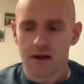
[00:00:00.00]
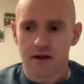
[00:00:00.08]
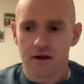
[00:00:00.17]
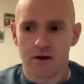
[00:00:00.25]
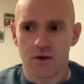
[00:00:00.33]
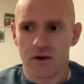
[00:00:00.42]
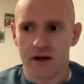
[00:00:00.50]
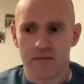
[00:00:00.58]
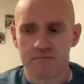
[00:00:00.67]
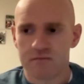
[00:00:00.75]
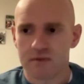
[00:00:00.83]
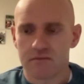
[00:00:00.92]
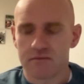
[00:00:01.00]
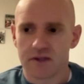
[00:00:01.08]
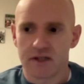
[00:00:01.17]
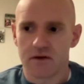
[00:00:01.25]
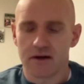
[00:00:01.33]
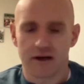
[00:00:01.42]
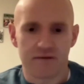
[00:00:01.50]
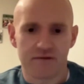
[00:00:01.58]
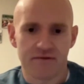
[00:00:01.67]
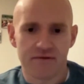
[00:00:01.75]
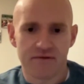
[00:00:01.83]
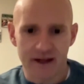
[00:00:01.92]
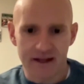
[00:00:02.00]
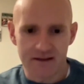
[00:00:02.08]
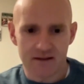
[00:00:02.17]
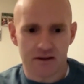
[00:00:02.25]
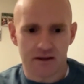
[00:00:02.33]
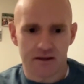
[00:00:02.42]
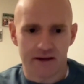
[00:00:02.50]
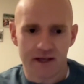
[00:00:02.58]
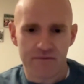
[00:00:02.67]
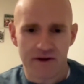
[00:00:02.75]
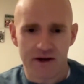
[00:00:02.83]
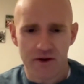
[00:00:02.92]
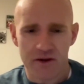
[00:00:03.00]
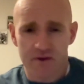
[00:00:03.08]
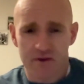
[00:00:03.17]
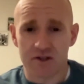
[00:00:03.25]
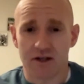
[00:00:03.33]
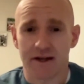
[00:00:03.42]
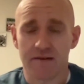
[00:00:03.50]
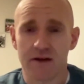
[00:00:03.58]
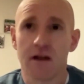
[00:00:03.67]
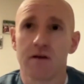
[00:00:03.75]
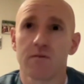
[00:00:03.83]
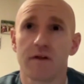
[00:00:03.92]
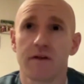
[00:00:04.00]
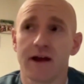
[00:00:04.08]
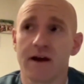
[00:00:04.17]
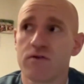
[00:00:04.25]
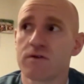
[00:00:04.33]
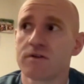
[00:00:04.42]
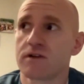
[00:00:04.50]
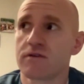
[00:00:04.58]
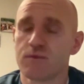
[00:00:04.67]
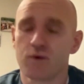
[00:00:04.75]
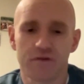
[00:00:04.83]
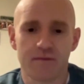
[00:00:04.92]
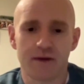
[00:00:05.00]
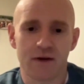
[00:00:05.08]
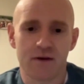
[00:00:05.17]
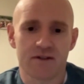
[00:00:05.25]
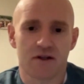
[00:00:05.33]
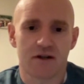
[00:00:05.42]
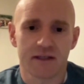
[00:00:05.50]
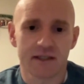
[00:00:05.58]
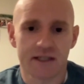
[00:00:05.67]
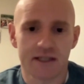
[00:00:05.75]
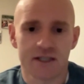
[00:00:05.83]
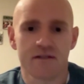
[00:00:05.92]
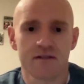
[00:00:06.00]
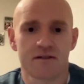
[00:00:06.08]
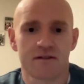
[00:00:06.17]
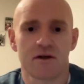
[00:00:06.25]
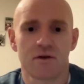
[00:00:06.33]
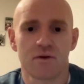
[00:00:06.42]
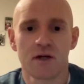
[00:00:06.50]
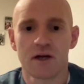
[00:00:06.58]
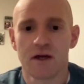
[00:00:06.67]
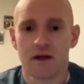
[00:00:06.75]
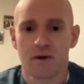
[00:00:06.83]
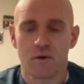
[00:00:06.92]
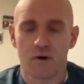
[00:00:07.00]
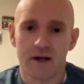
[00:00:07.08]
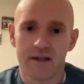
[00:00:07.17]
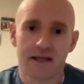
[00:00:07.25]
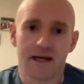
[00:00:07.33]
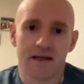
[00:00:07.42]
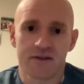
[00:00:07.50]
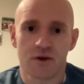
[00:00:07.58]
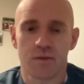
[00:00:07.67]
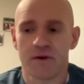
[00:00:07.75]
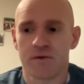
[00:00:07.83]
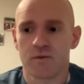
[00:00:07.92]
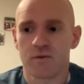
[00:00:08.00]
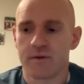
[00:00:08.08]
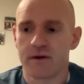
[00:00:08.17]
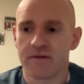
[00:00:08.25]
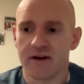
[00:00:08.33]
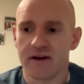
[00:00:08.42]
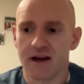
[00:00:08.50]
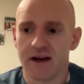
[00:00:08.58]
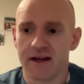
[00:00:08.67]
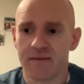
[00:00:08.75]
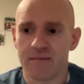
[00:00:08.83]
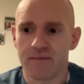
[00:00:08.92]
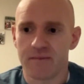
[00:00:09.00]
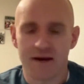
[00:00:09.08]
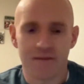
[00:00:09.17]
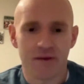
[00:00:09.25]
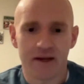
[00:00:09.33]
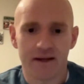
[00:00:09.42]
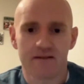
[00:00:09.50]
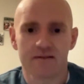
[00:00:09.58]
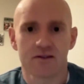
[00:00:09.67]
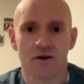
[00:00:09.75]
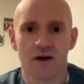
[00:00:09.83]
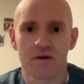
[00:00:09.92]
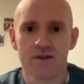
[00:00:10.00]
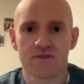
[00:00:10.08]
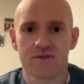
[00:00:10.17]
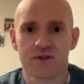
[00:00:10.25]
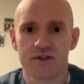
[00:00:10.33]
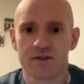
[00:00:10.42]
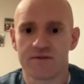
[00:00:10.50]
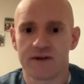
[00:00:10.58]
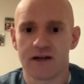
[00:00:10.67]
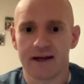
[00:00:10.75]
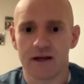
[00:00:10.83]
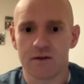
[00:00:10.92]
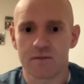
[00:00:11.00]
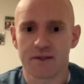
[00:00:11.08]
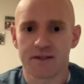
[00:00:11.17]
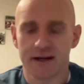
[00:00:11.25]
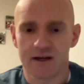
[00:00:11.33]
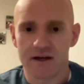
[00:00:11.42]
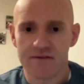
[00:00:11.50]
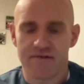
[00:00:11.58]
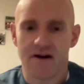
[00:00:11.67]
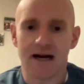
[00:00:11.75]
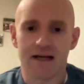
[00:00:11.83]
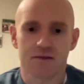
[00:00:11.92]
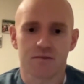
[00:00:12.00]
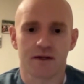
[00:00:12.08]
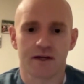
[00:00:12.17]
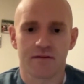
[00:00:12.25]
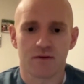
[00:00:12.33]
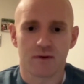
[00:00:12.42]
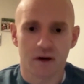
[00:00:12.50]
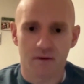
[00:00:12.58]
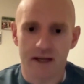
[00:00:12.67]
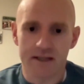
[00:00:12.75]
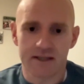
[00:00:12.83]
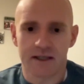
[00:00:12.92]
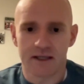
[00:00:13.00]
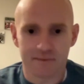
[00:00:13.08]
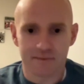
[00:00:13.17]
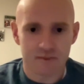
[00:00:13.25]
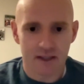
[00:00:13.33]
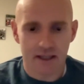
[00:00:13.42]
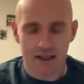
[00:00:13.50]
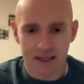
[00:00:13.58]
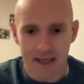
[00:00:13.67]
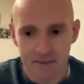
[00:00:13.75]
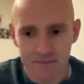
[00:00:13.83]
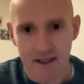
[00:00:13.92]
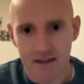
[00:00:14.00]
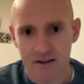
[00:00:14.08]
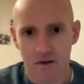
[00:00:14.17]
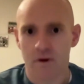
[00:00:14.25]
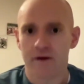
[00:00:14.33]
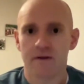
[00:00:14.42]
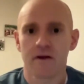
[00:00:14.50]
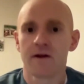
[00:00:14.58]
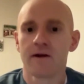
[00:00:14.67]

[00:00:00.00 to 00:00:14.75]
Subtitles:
you were, kind of felt that you found a rhythm, because like I think everyone's sort of more familiar with certain conditions. So where I sail in Dublin would have been very like Medemblik. So I always used to feel like I was particularly fast whenever we were racing in Delta Lloyd